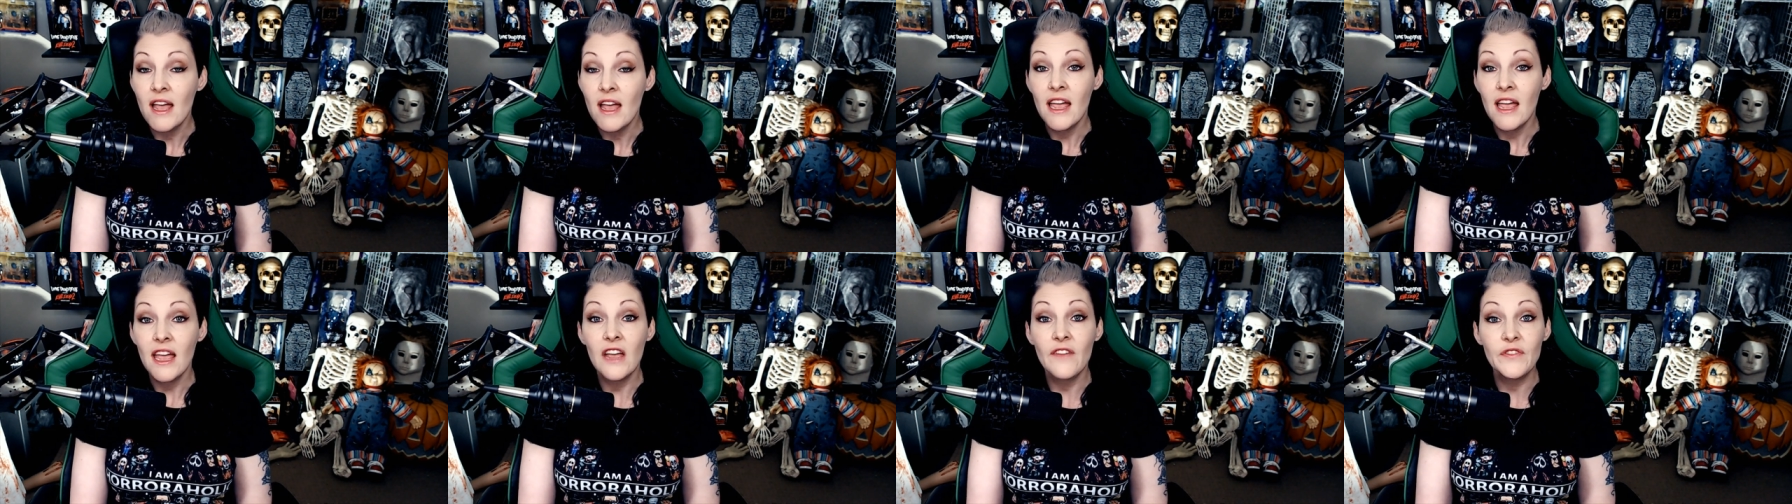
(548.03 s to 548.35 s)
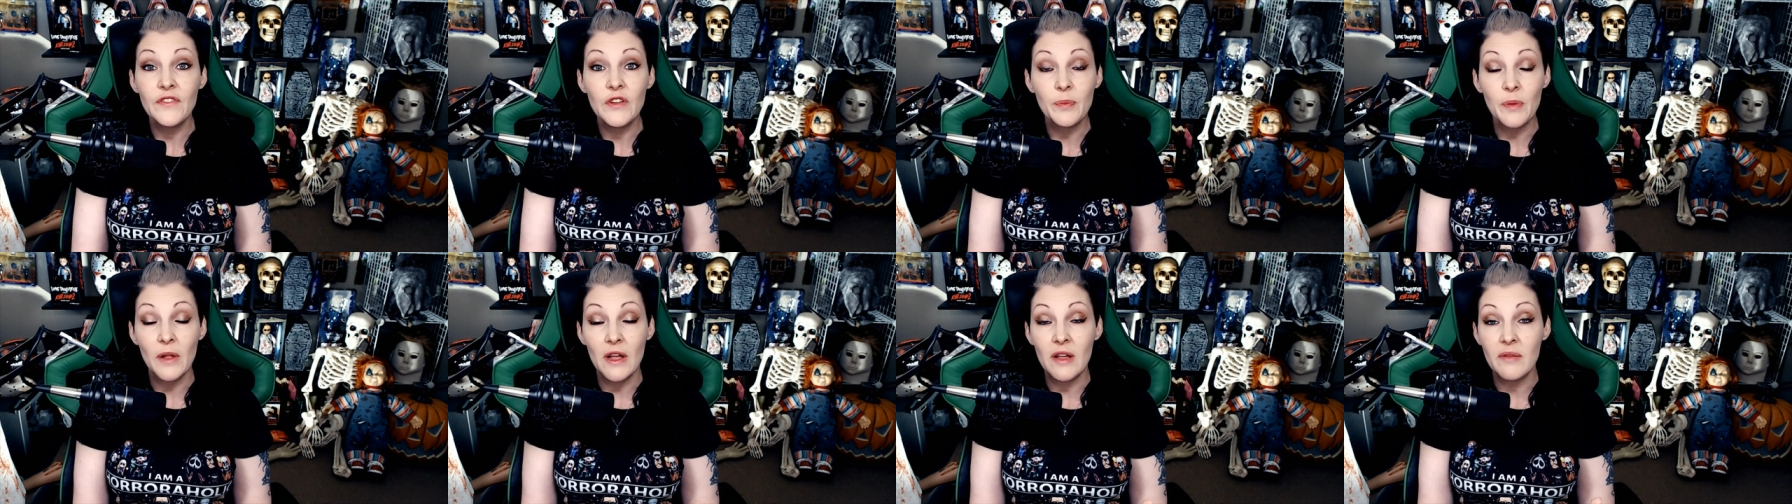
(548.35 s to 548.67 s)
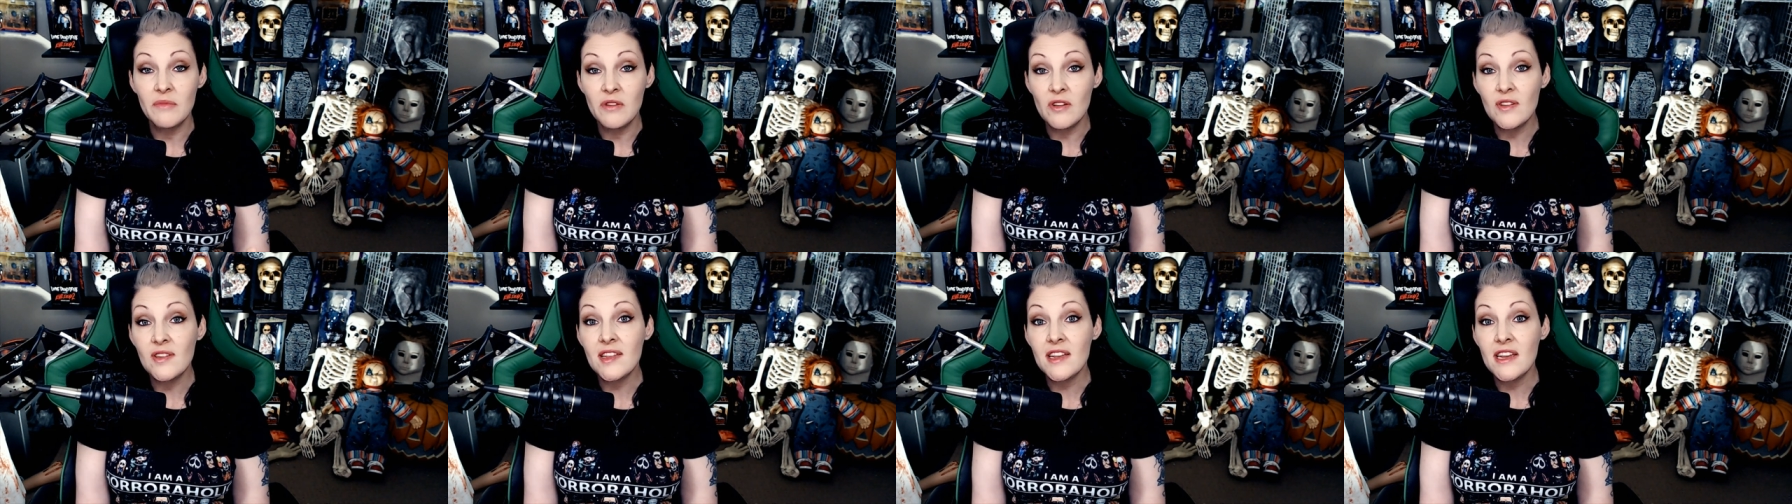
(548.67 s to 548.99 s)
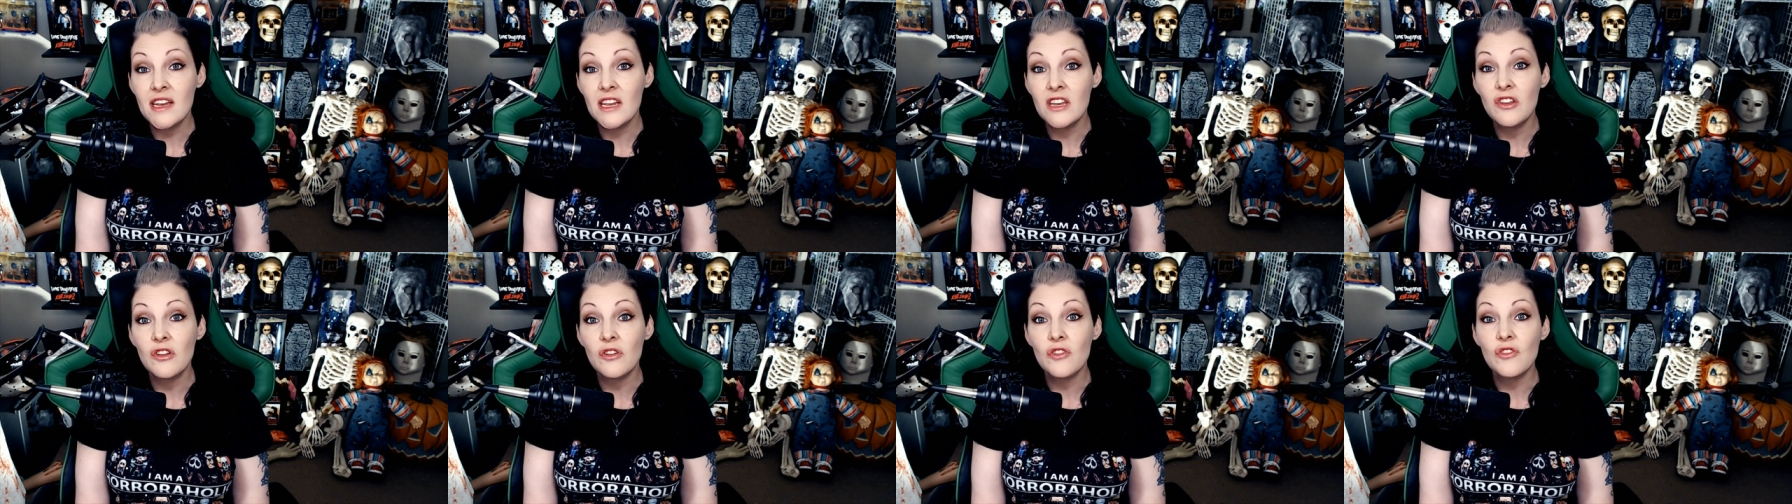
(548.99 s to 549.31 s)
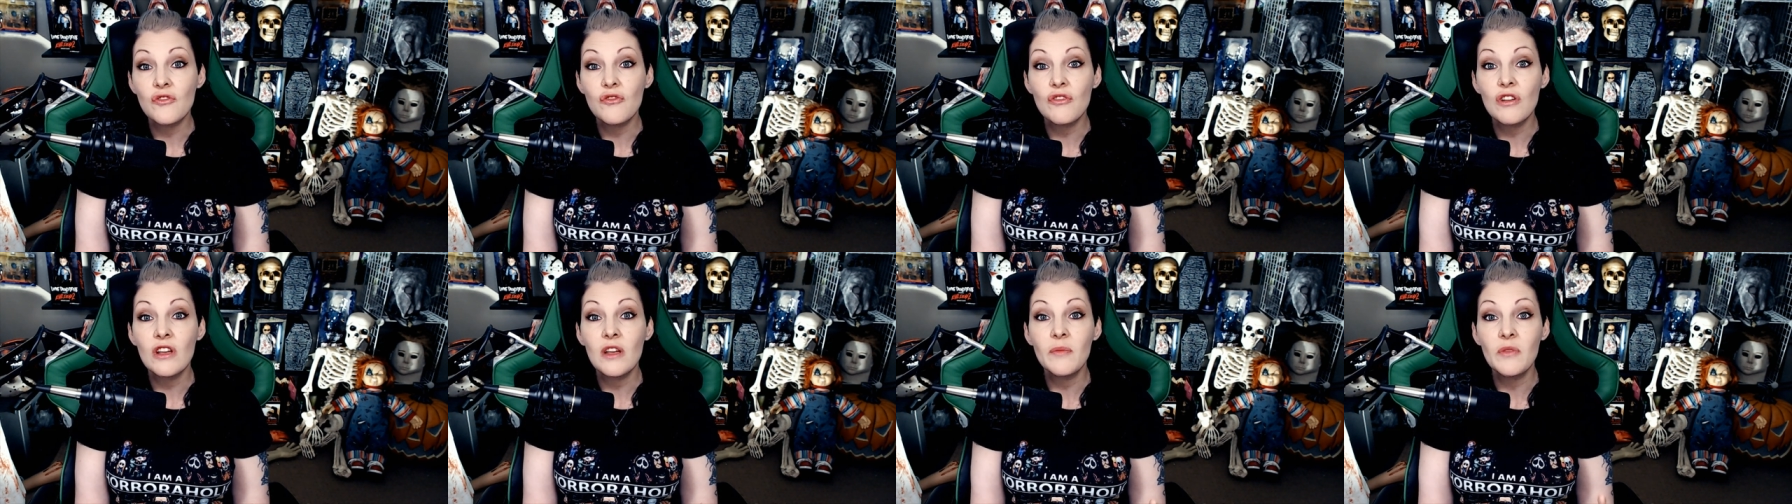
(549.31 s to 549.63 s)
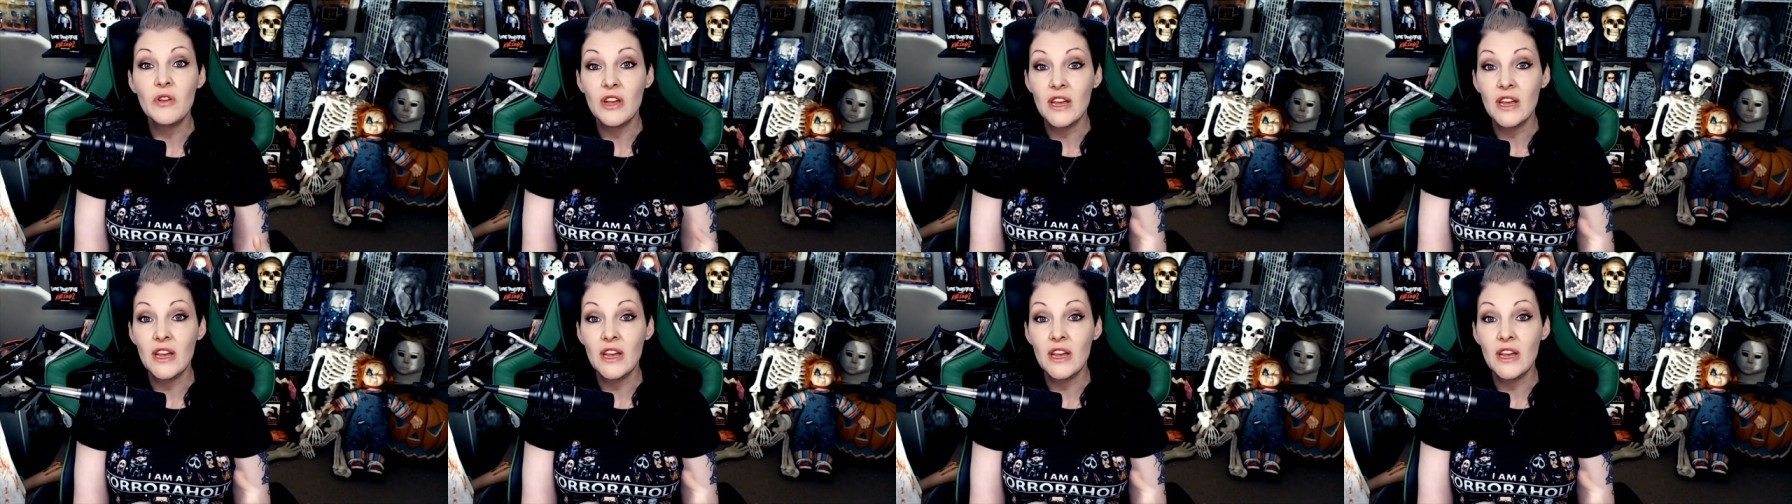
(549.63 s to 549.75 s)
If you play music in your stream, you